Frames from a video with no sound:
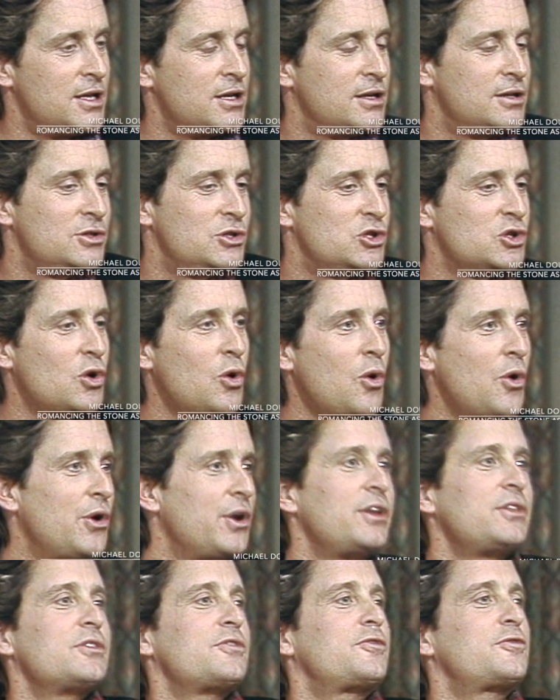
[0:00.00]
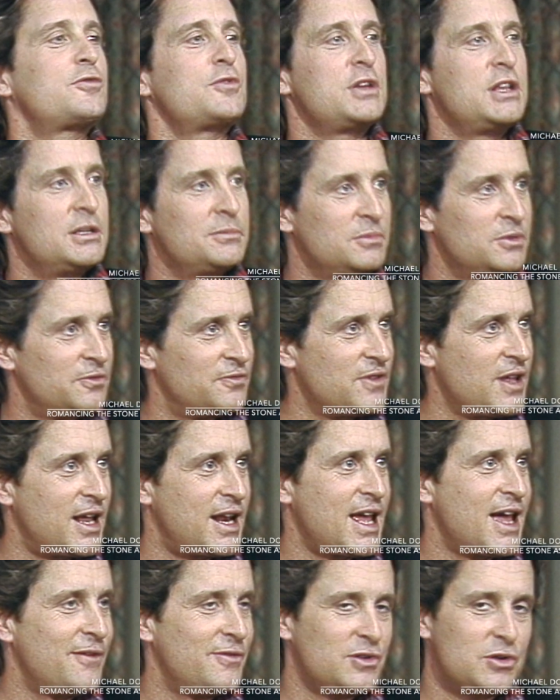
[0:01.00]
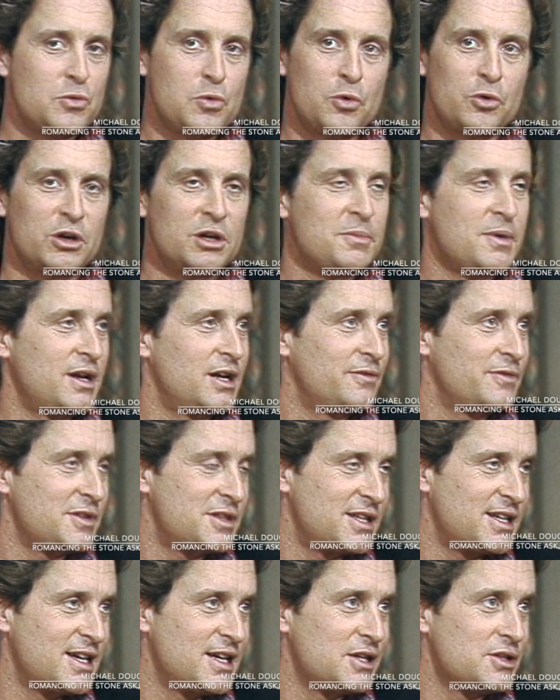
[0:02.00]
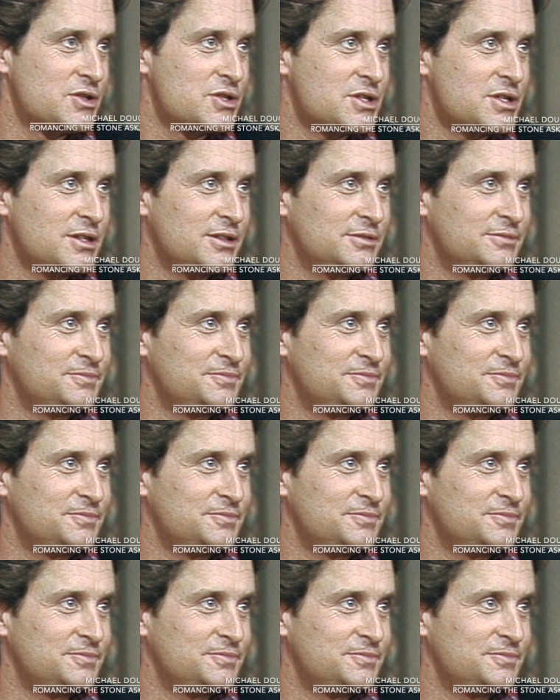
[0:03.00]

enjoying the freedom of not having to worry about everything else.